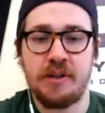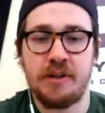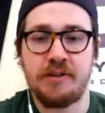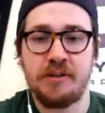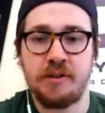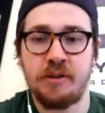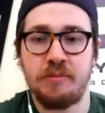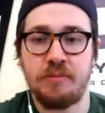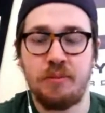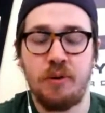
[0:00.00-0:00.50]
a
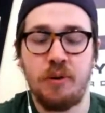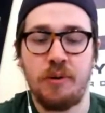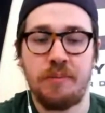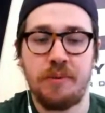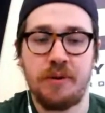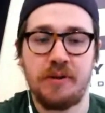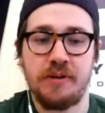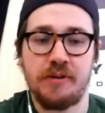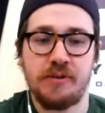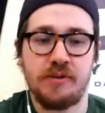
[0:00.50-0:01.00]
good point
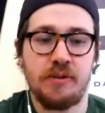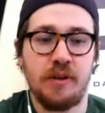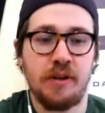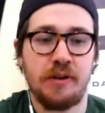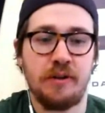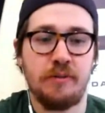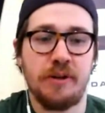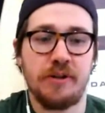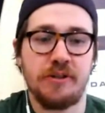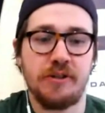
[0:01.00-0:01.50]
because, like
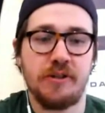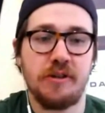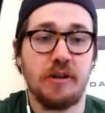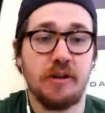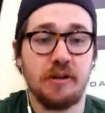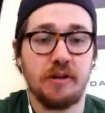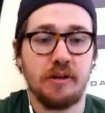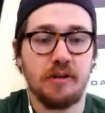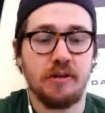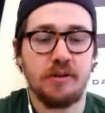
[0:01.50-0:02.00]
you mentioned,
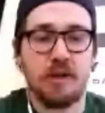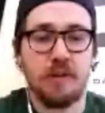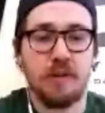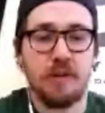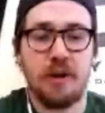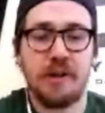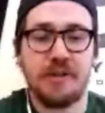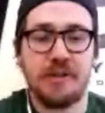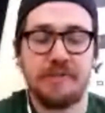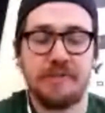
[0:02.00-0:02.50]
the
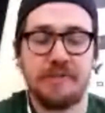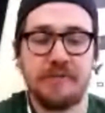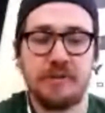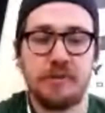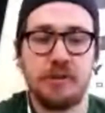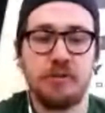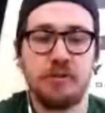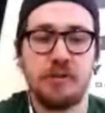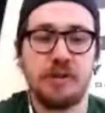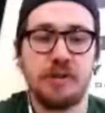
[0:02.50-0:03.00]
price difference
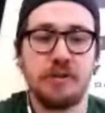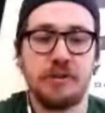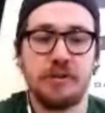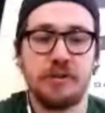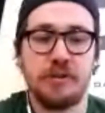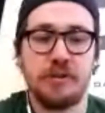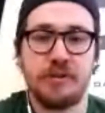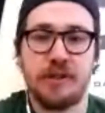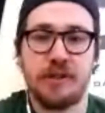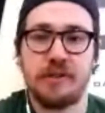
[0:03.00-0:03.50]
between the two
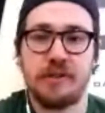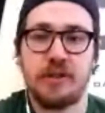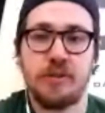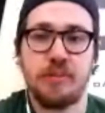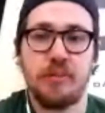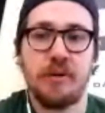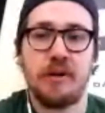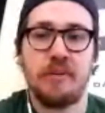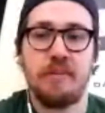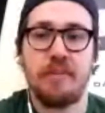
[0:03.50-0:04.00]
sites is
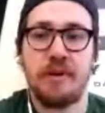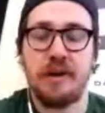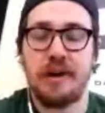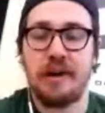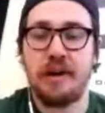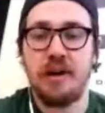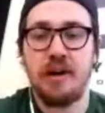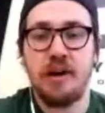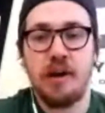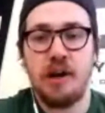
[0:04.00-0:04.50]
pretty big.
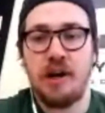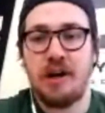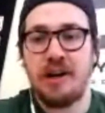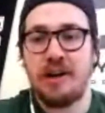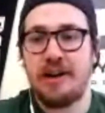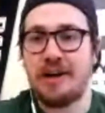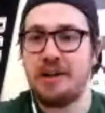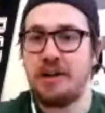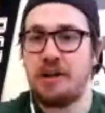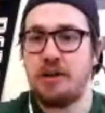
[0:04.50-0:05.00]

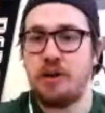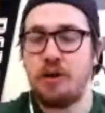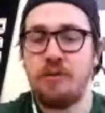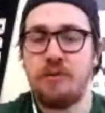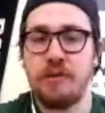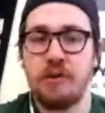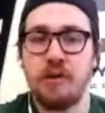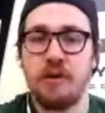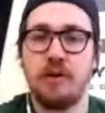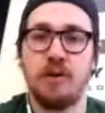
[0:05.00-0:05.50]
Kind of
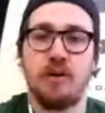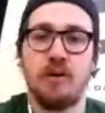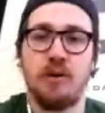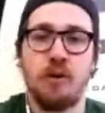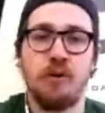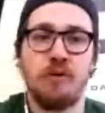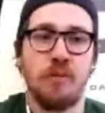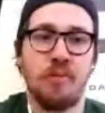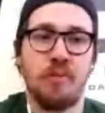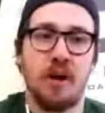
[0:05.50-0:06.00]

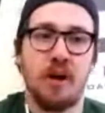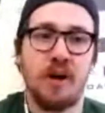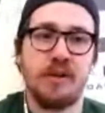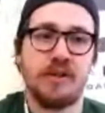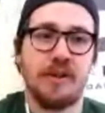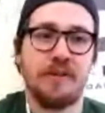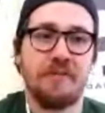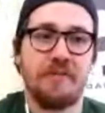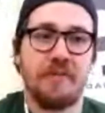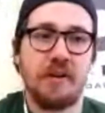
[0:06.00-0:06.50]
overpriced
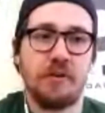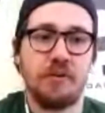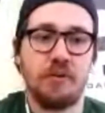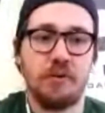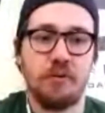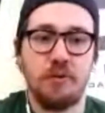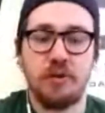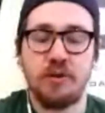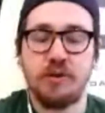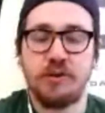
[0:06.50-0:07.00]
on
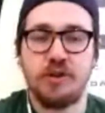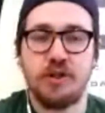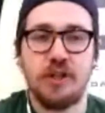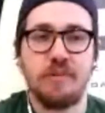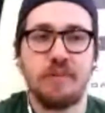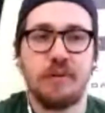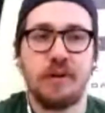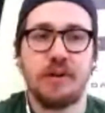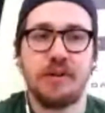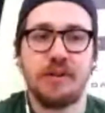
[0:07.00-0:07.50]
FanDuel, really
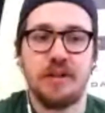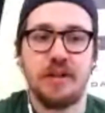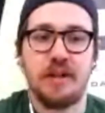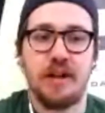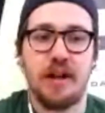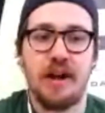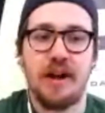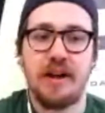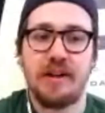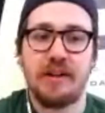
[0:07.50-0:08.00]
cheap on
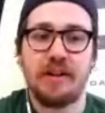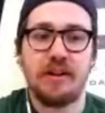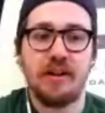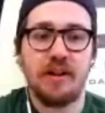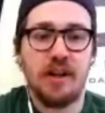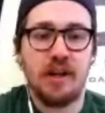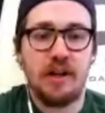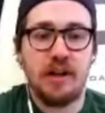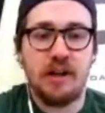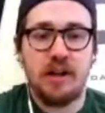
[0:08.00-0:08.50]
DK. And
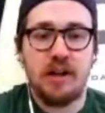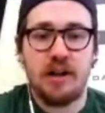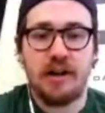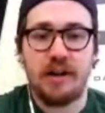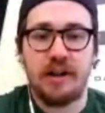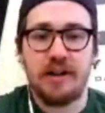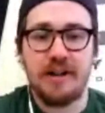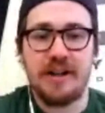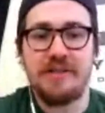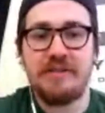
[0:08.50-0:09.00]

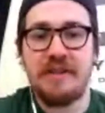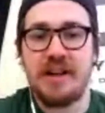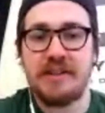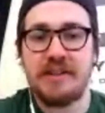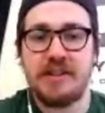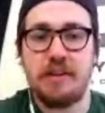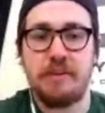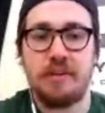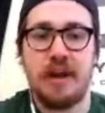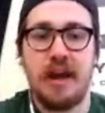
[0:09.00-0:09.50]
in that
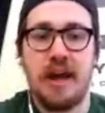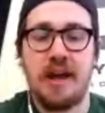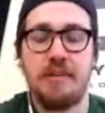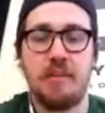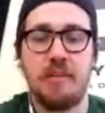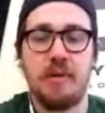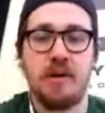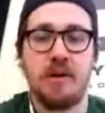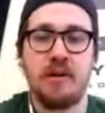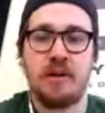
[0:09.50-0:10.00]
same
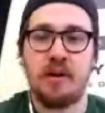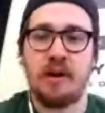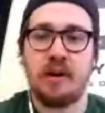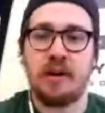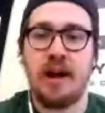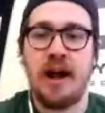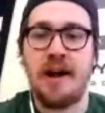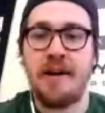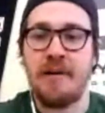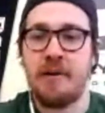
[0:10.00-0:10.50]
game,
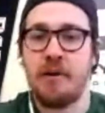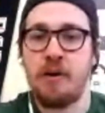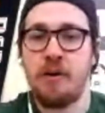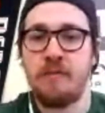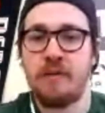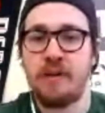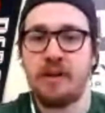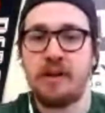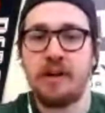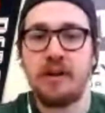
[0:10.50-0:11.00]
Kyrie
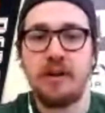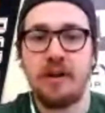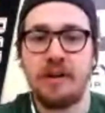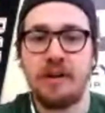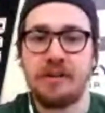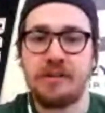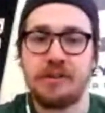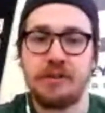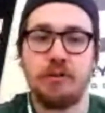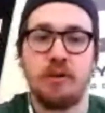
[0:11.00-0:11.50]
Irving, I
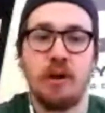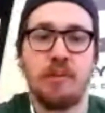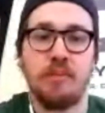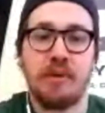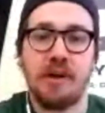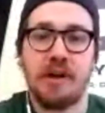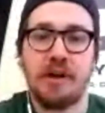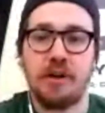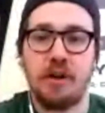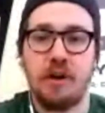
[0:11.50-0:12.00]
think, is a great
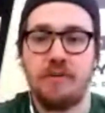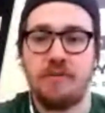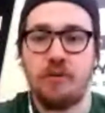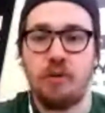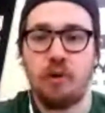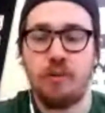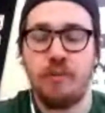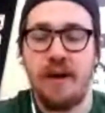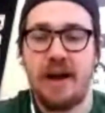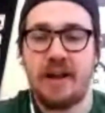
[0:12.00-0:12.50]
play in all
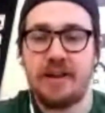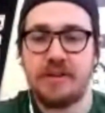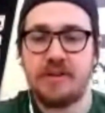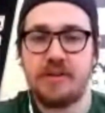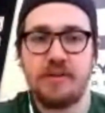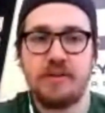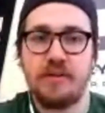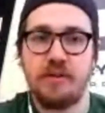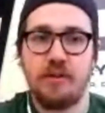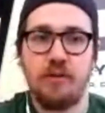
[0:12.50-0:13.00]

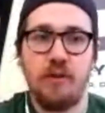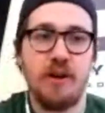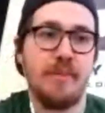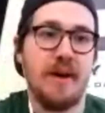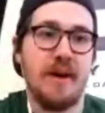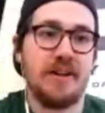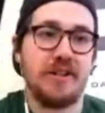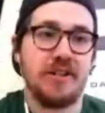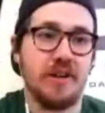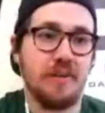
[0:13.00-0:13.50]
formats. Great
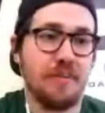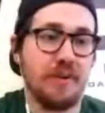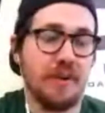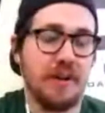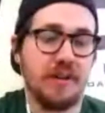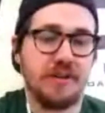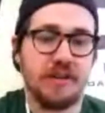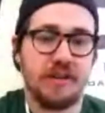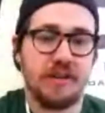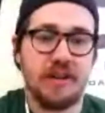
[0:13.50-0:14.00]
matchup
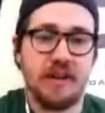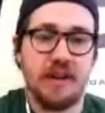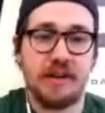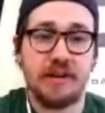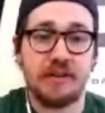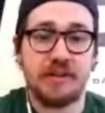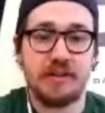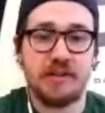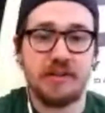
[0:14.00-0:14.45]
against the Kings.